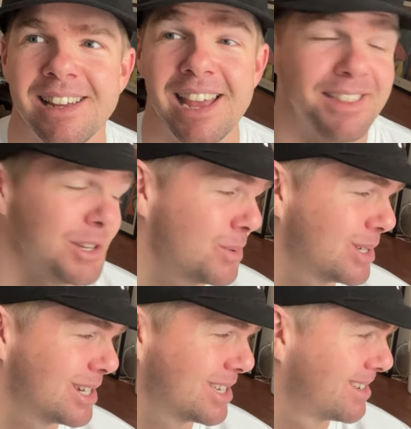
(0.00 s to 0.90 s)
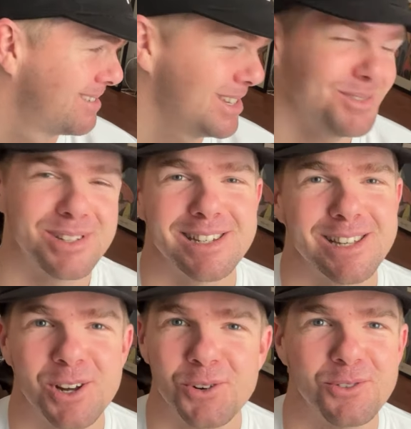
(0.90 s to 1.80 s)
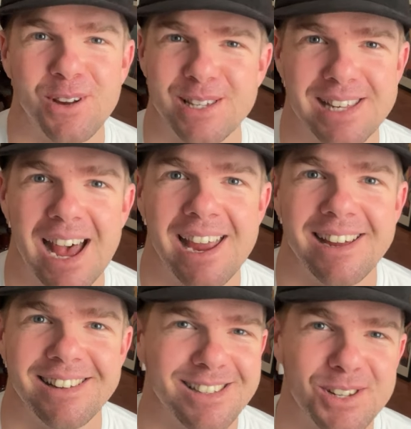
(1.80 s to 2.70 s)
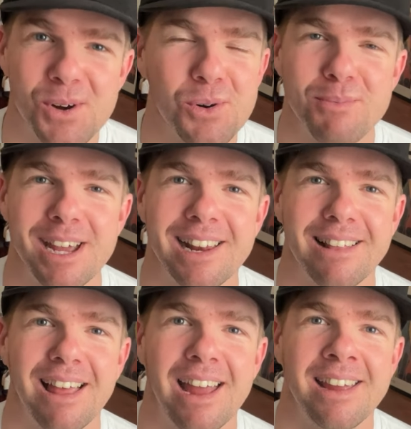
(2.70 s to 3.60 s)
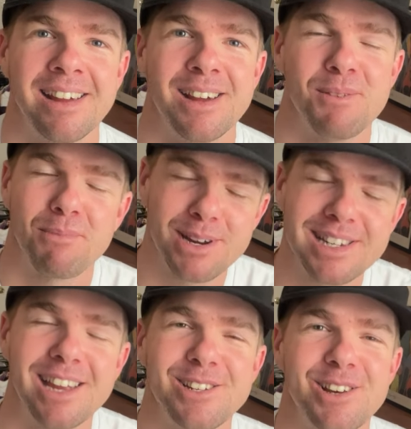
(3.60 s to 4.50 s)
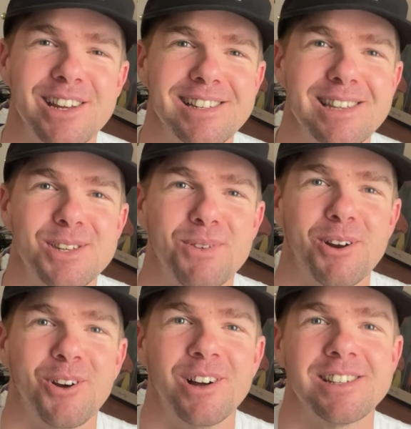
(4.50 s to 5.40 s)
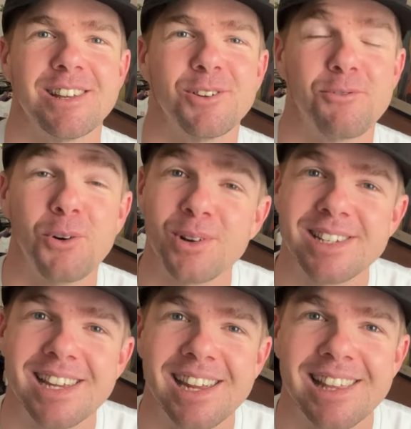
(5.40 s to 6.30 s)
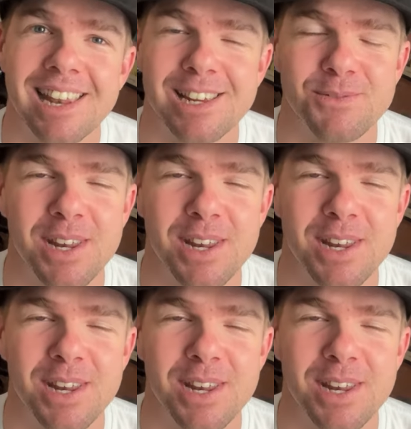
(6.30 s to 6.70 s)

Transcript: this was just a cool first day. It's cool to be in LA. Appreciate you tuning into this one, guys. I look forward to seeing you in the next